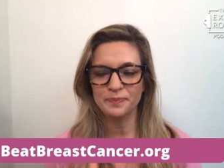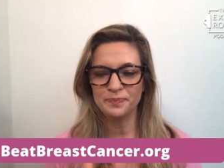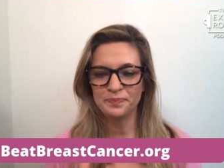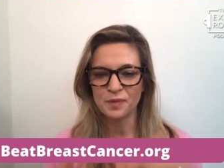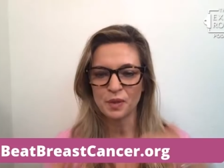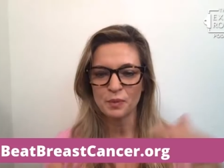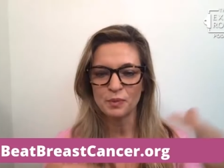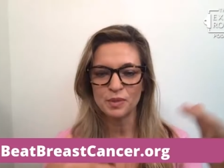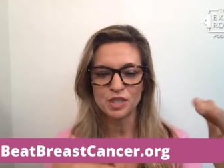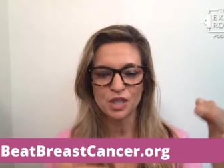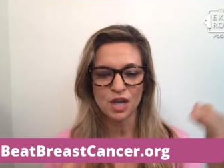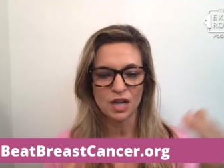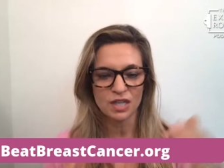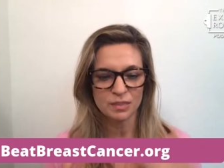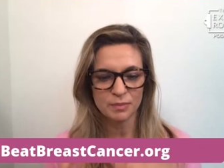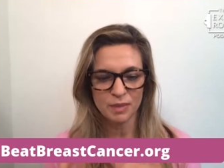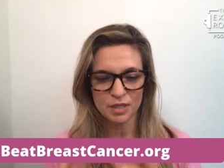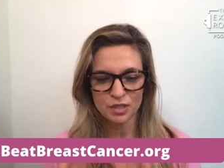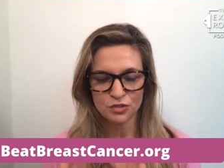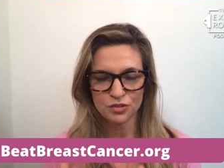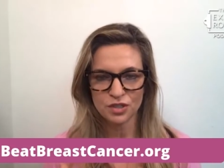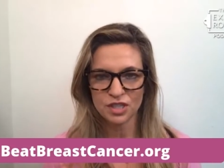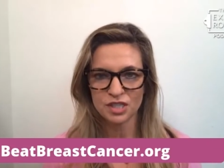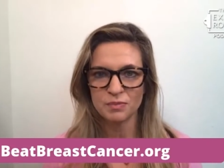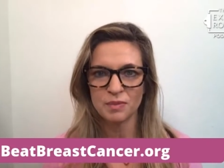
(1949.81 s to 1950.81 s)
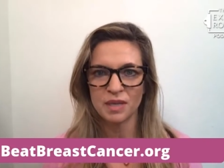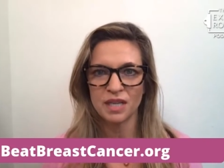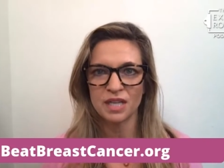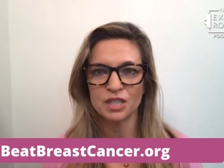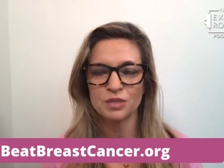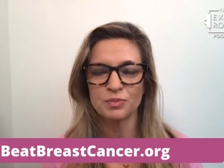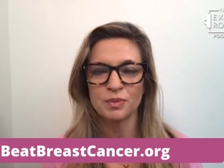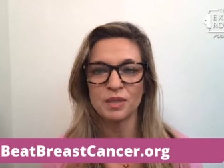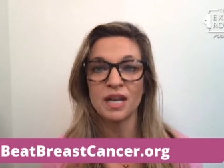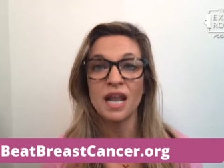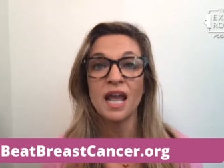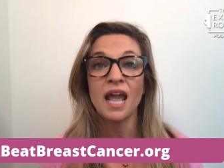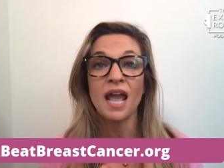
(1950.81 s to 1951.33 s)
we talked about stress
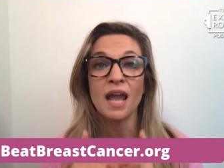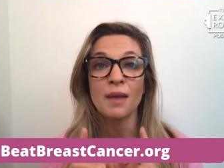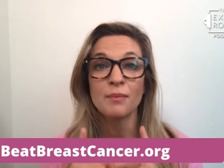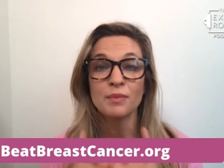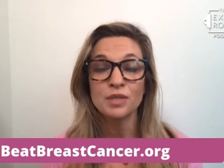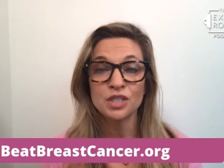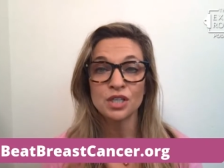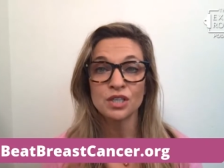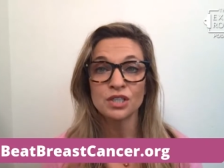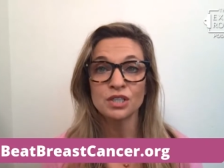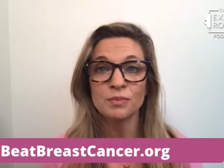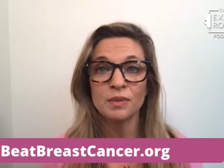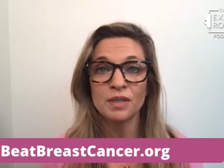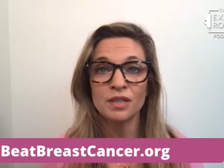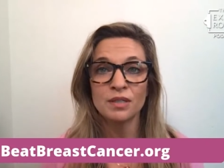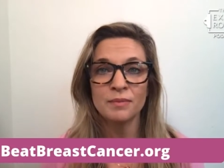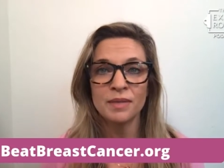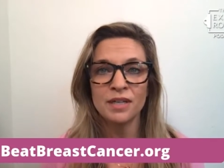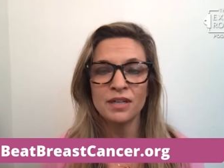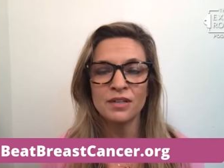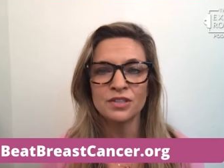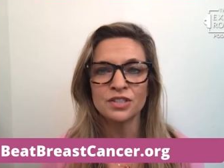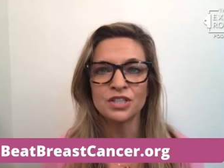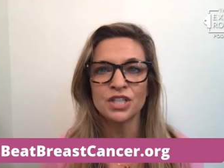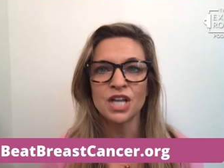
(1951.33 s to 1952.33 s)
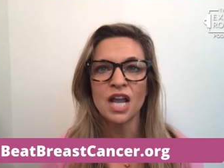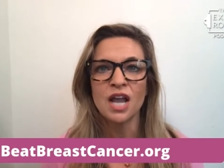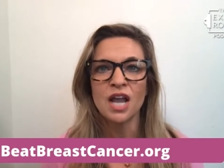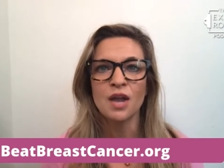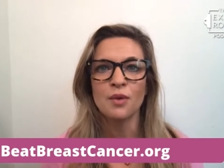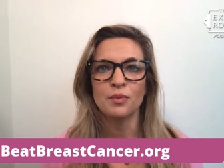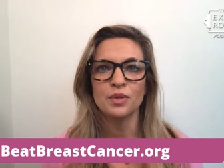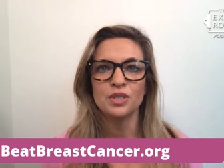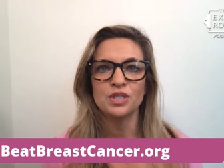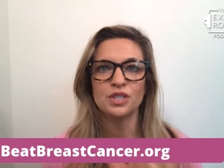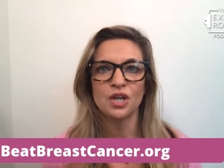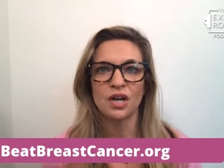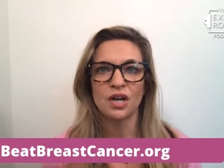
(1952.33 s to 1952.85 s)
management and we talked about our marriage.
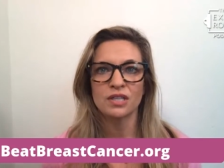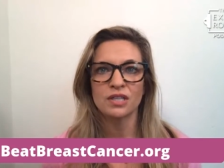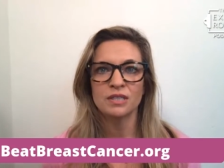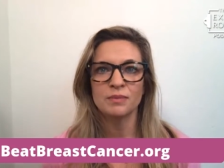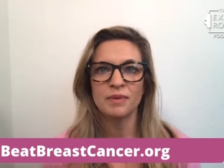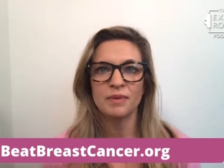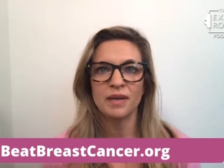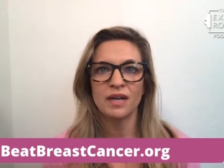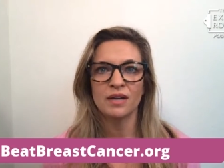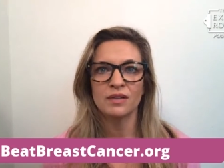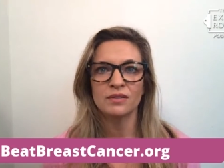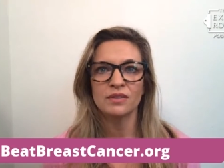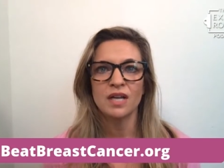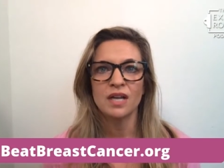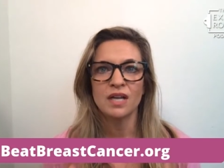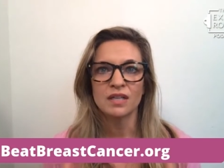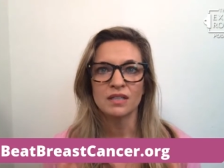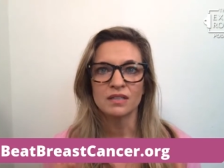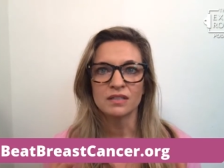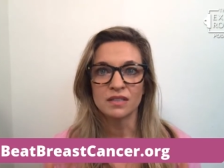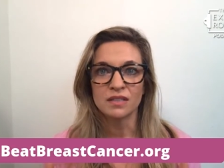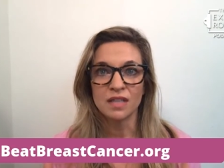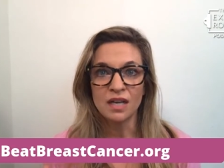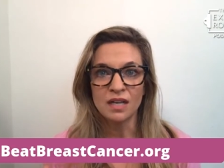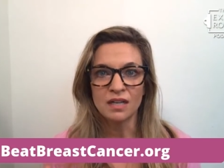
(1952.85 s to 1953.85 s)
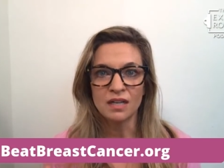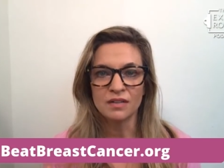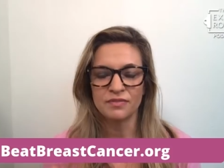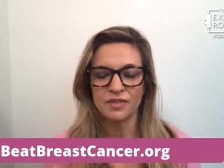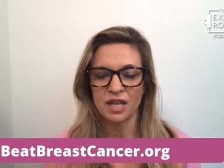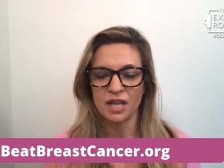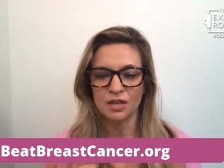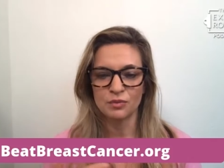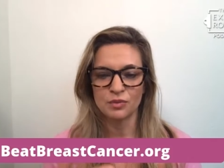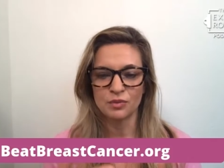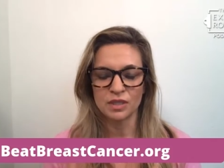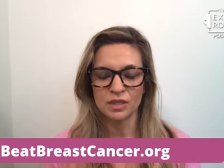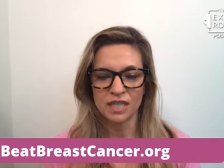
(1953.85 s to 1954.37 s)
We talked about love
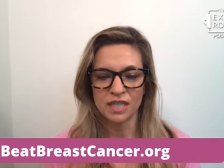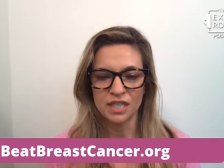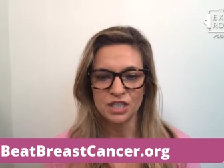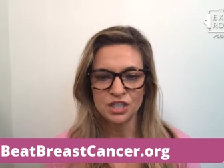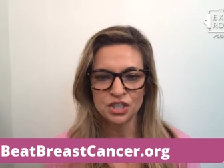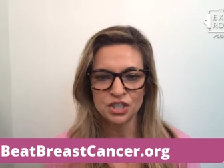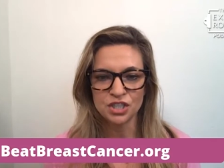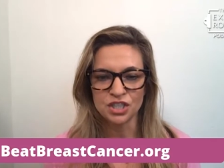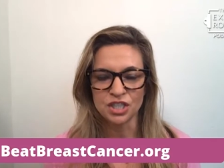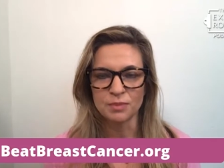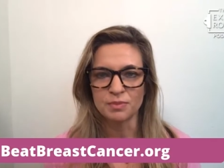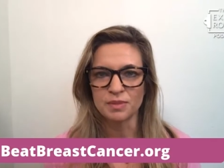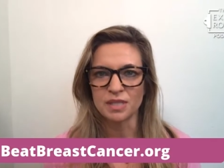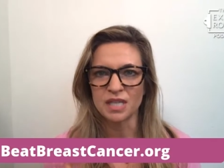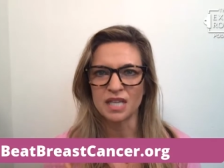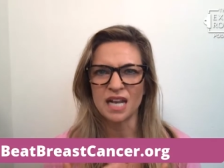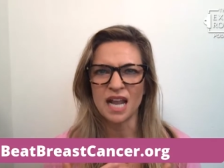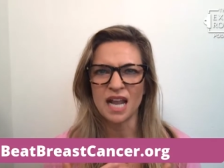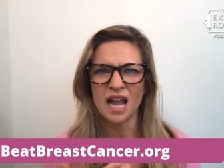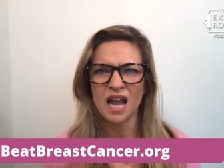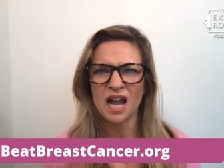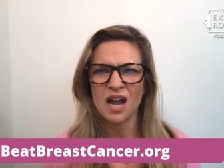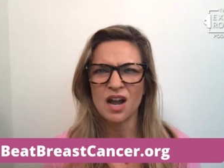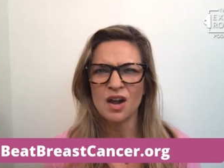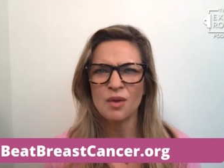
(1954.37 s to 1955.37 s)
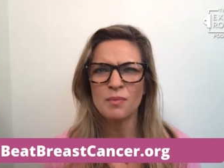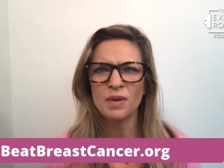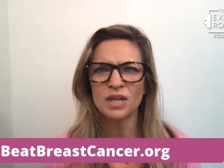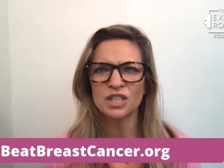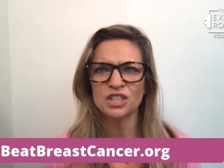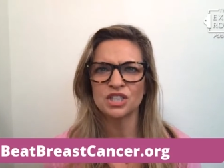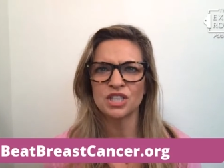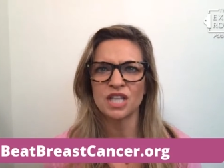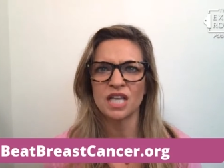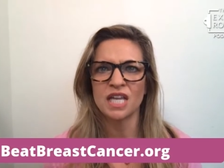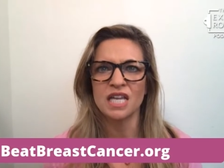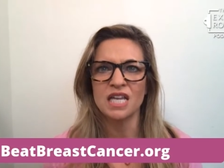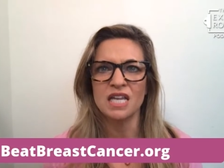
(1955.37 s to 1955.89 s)
and relationships and how much
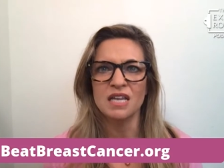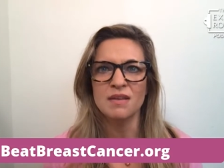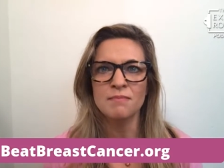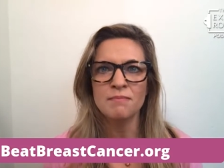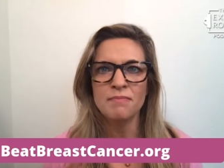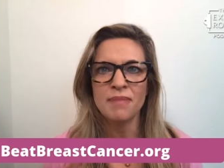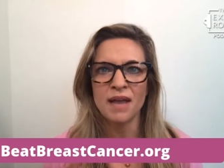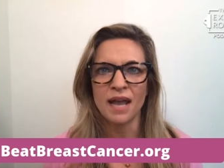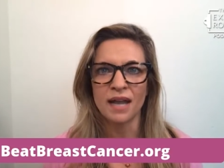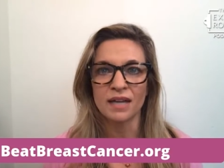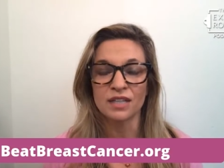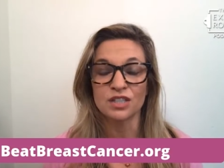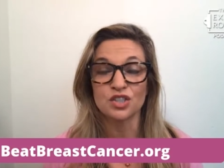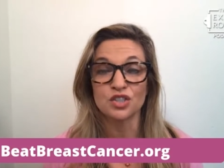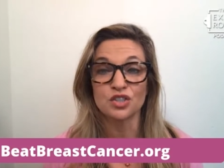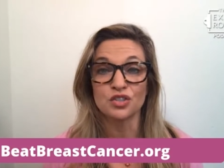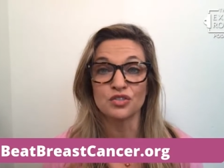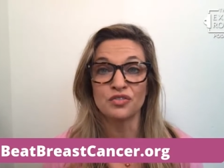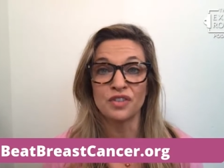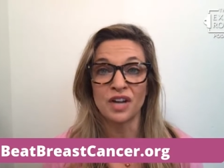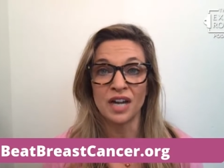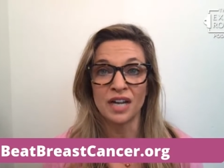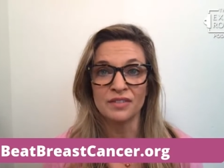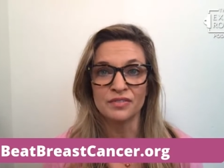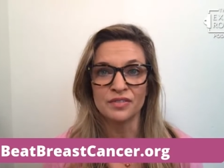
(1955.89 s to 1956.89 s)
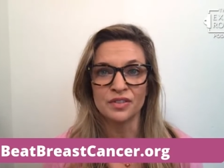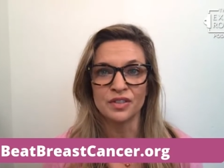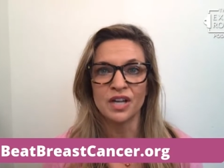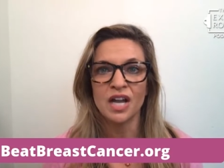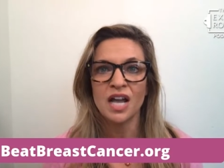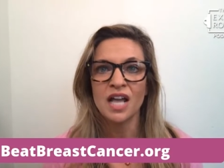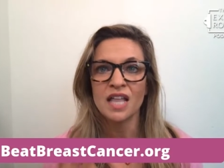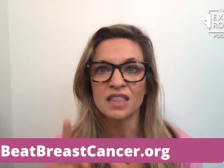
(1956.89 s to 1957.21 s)
they impact survival.